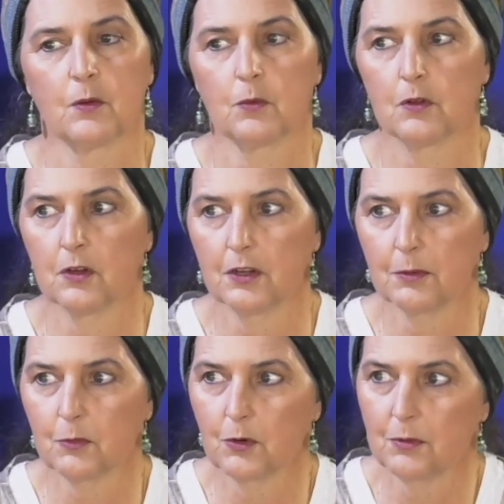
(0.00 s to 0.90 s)
We're
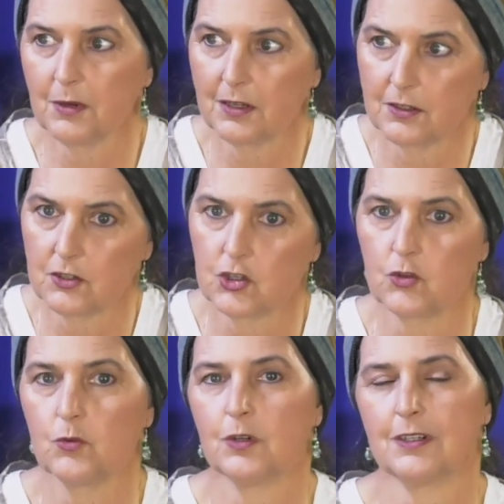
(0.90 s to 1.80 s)
learning more about
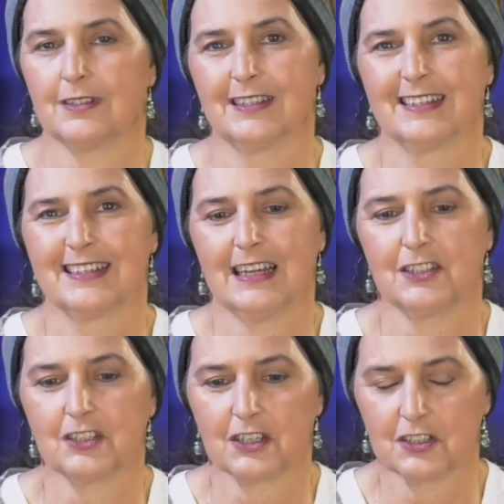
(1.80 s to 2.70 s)
Yeshua
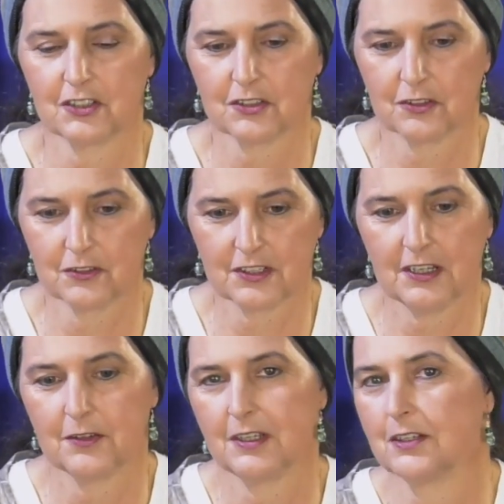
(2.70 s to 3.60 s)
as it concerns
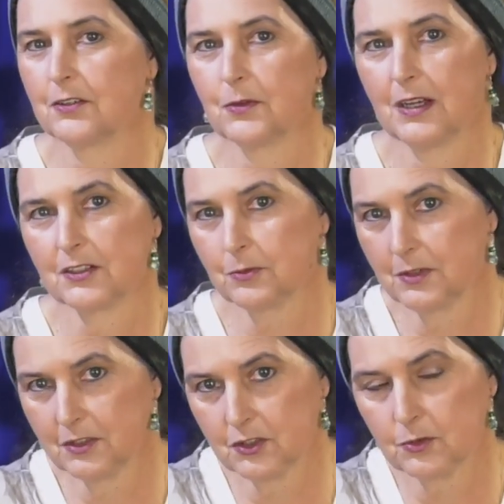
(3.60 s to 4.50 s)
how he interacts
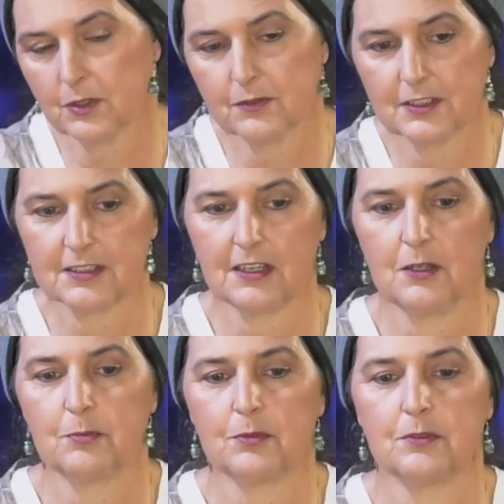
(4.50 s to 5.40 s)
with his 12
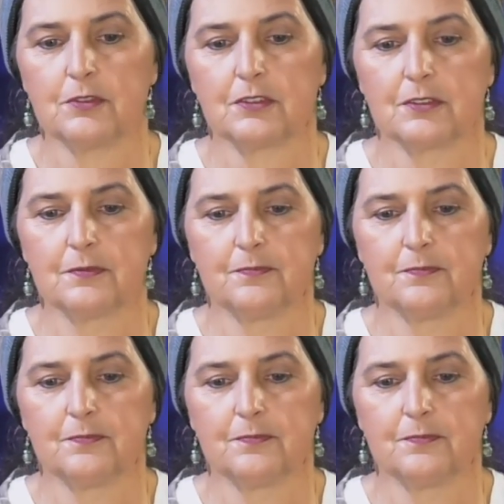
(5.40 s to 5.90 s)
disciples.